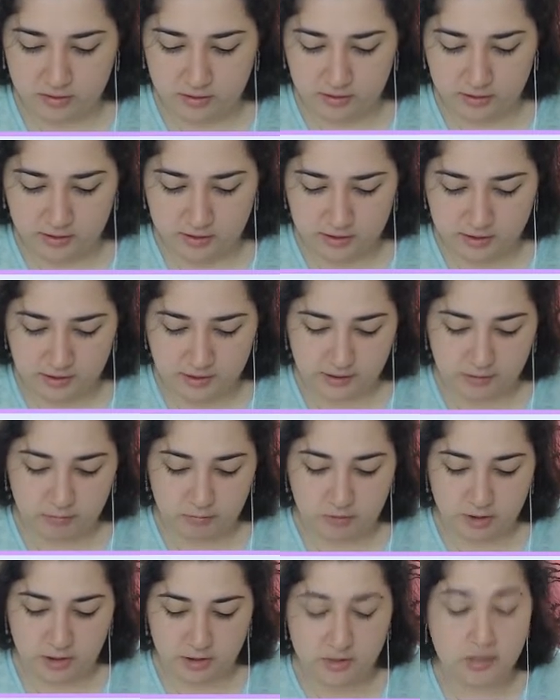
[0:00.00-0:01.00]
click like
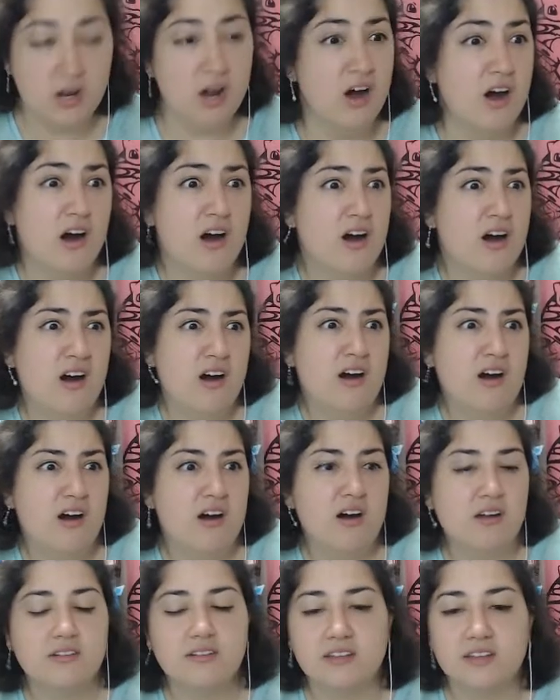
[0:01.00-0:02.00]
run.
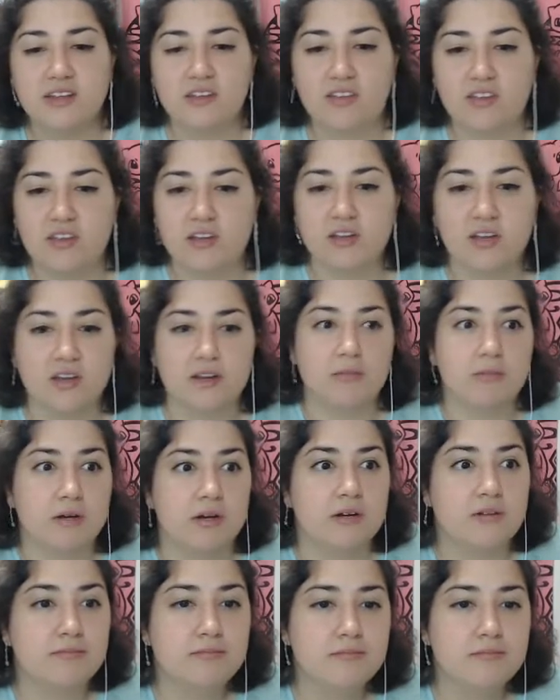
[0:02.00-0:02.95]
That's like a nightmare.